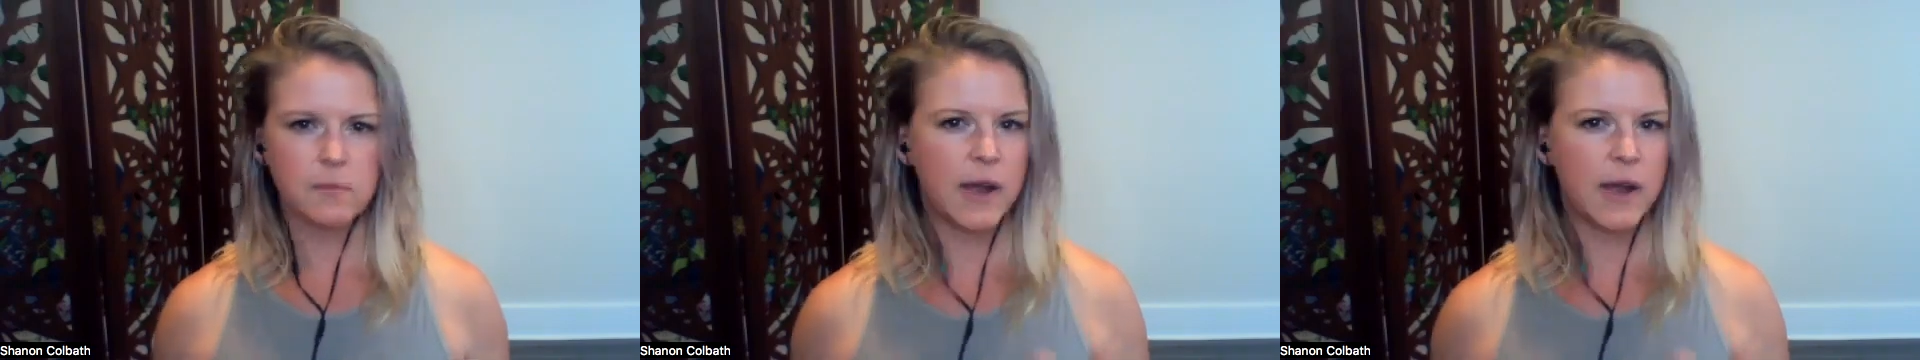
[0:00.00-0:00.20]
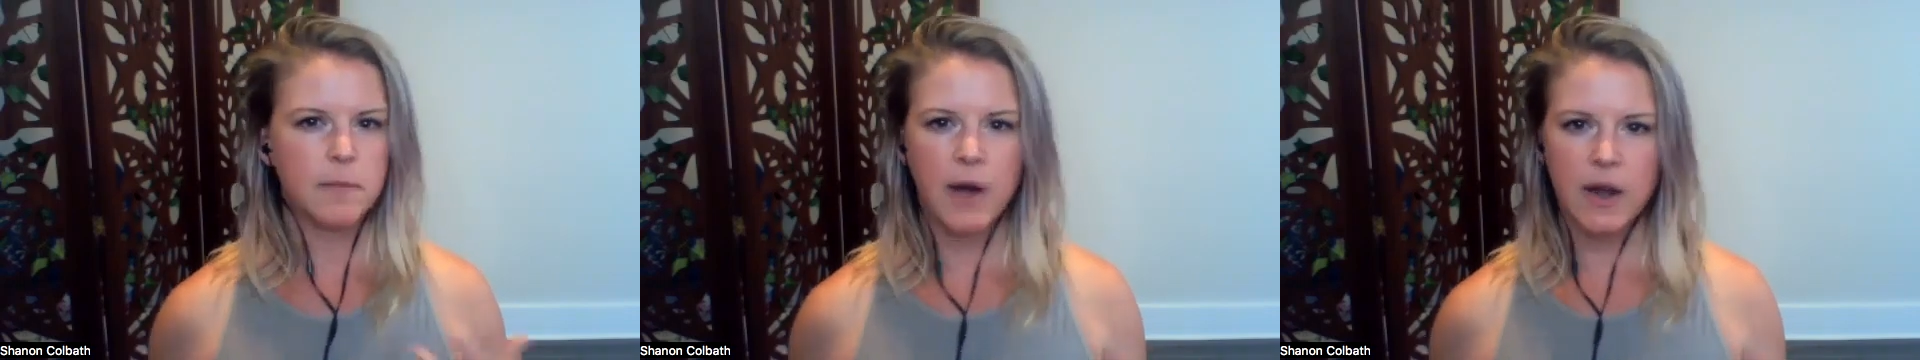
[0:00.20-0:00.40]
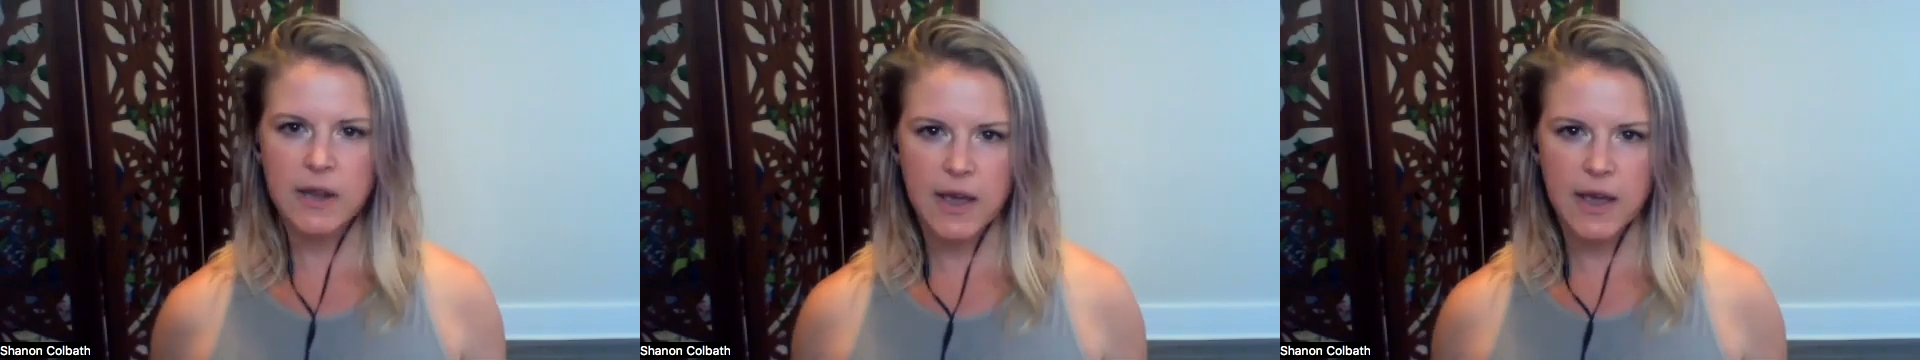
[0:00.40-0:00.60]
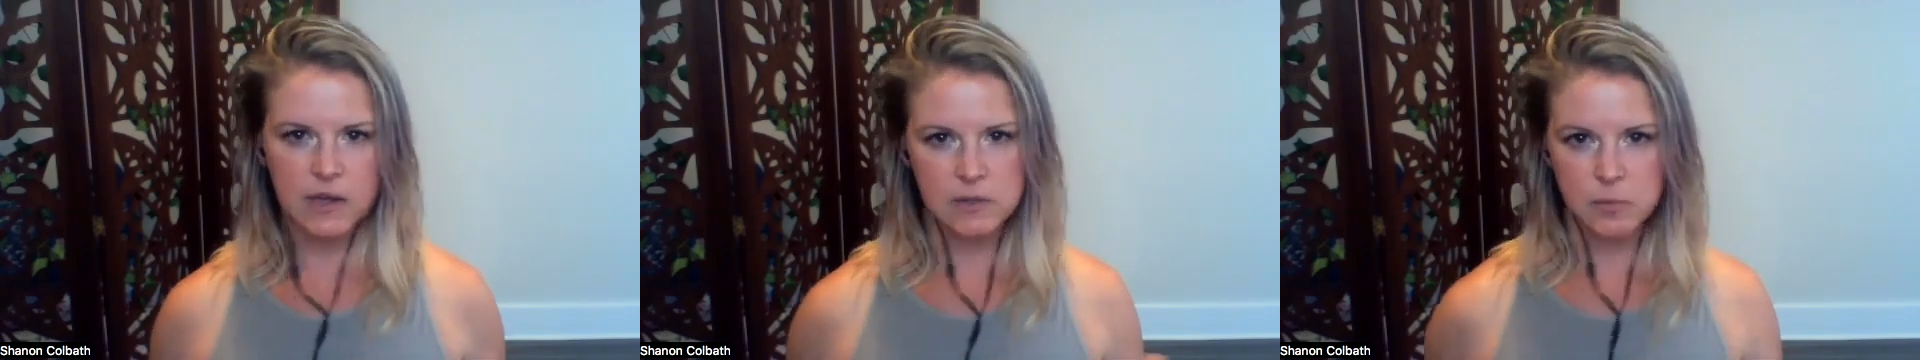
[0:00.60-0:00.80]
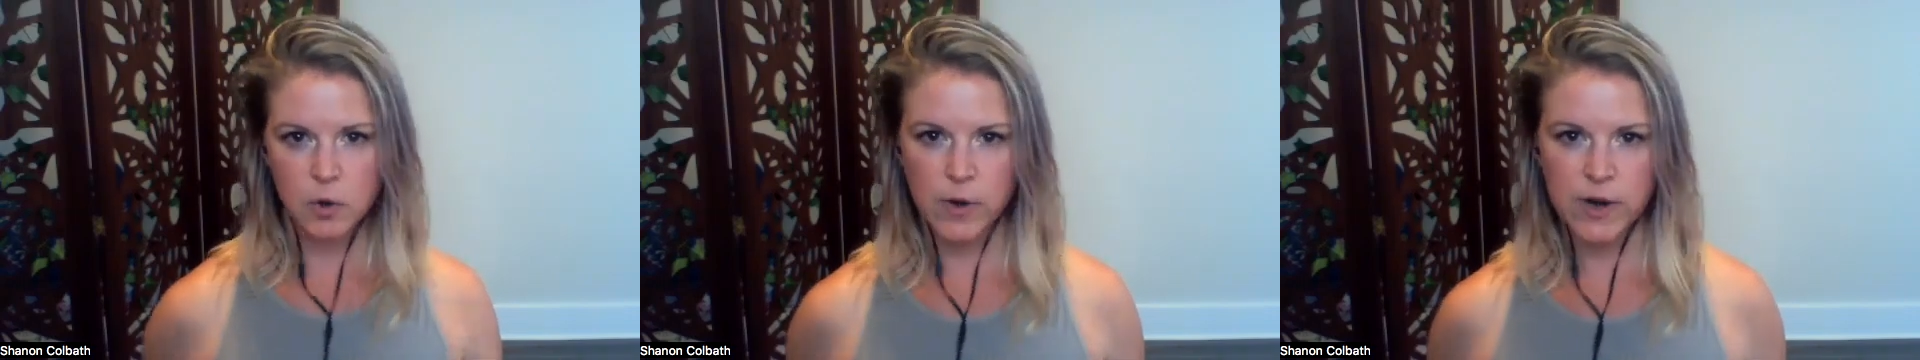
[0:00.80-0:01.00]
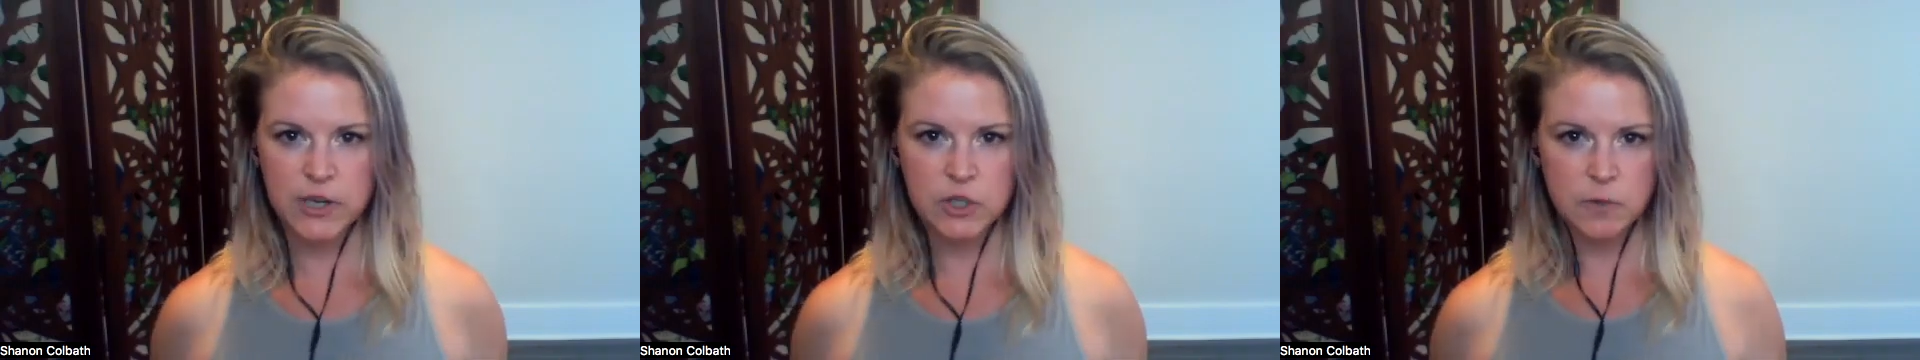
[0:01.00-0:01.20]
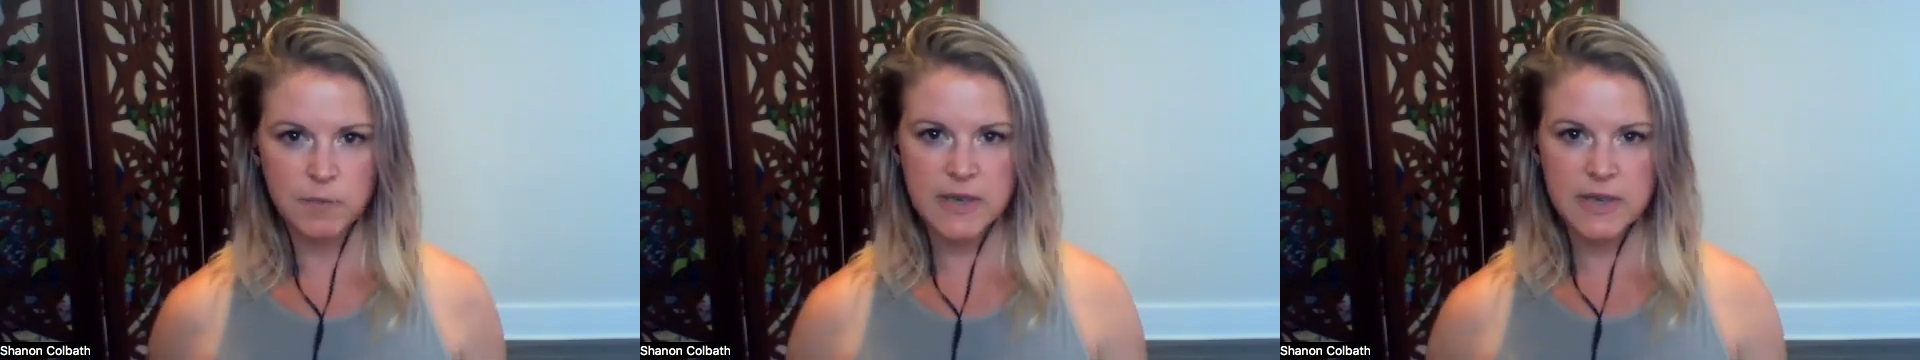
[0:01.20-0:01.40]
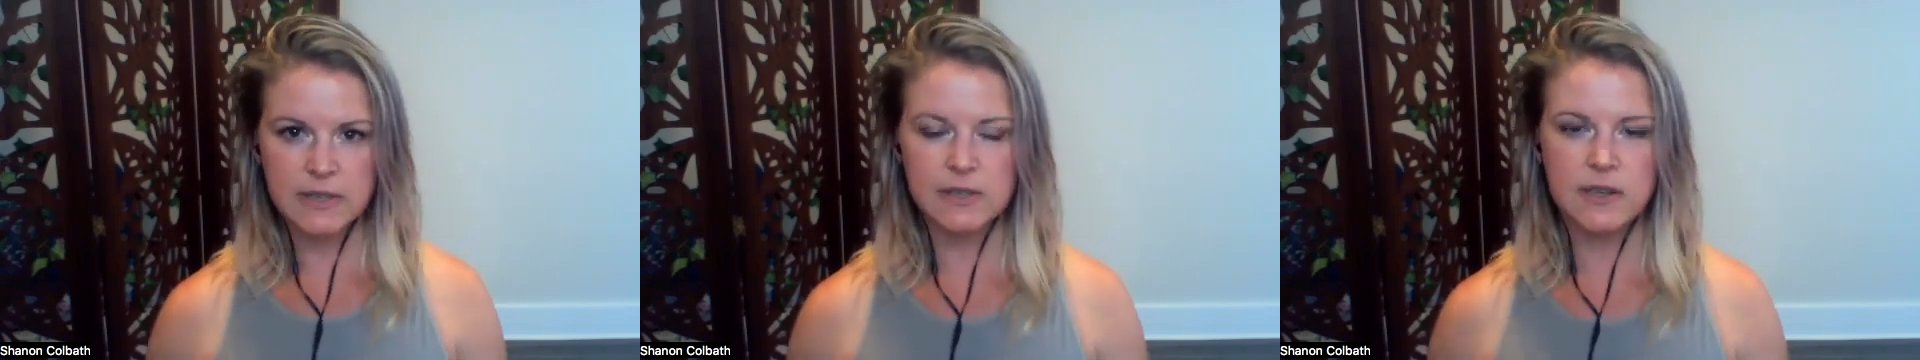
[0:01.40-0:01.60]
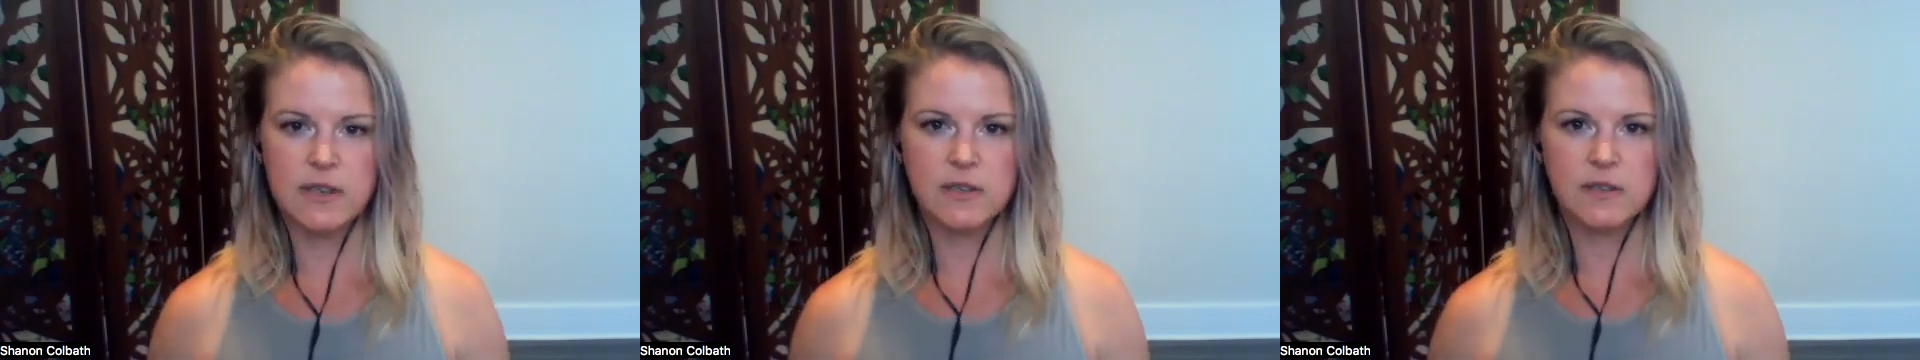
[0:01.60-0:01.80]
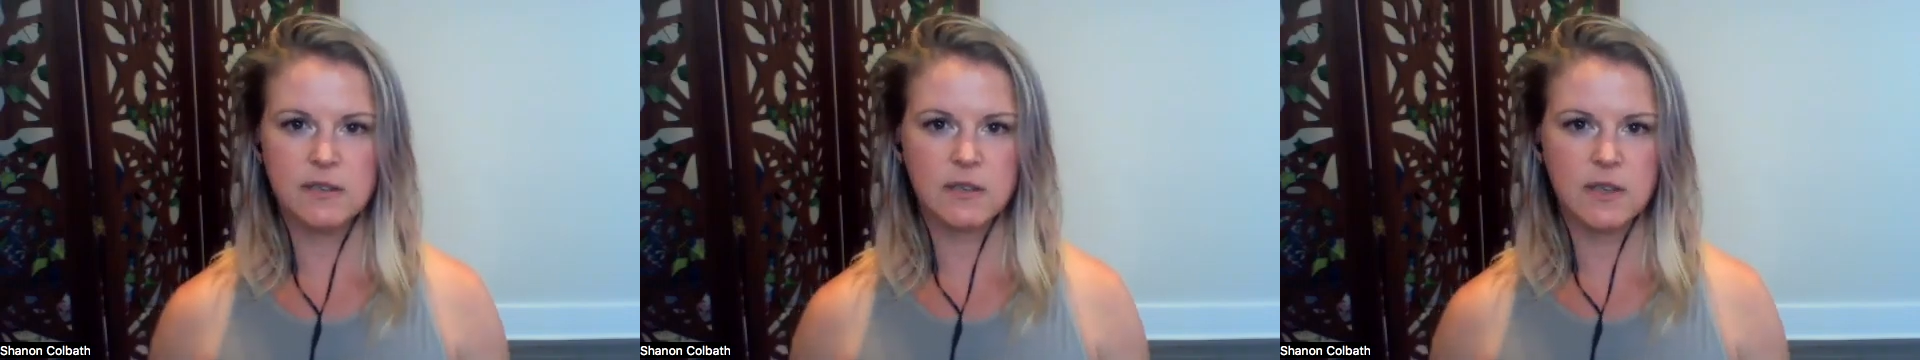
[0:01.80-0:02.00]
mind body exploration
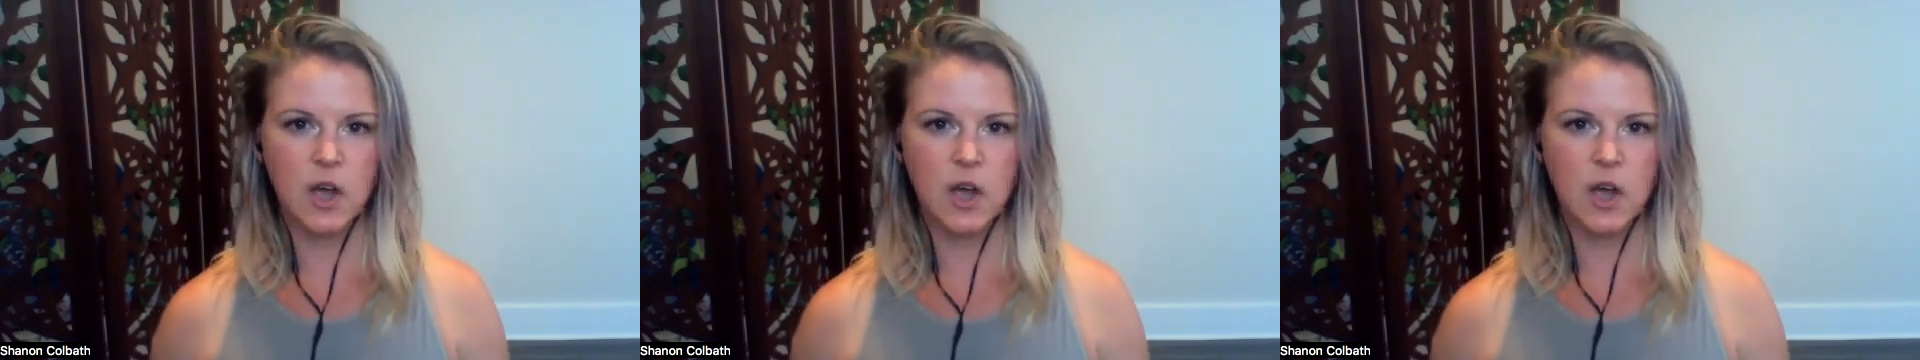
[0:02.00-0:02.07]
pieces,